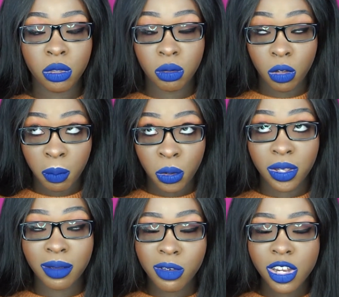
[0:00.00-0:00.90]

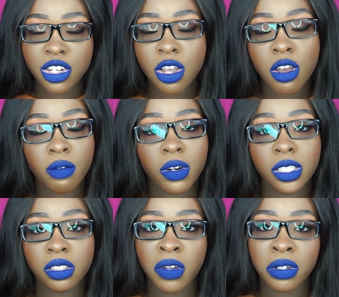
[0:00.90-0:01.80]
Kabuki brush for
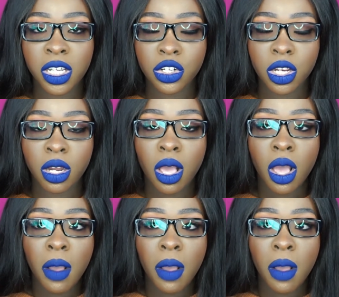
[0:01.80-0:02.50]
this foundation,